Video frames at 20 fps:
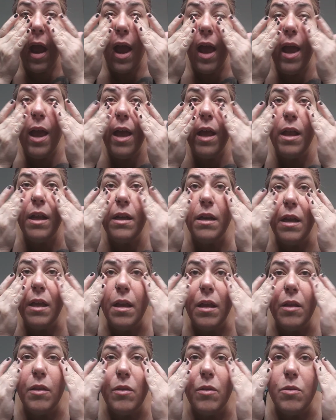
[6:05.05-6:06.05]
And
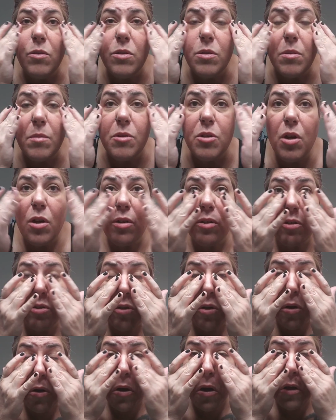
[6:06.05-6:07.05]
those dark
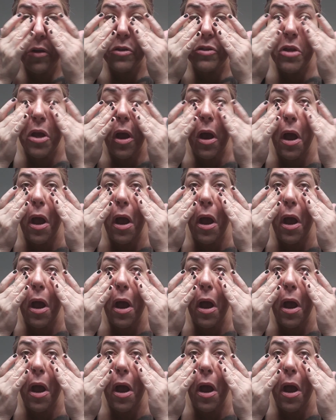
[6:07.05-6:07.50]
circles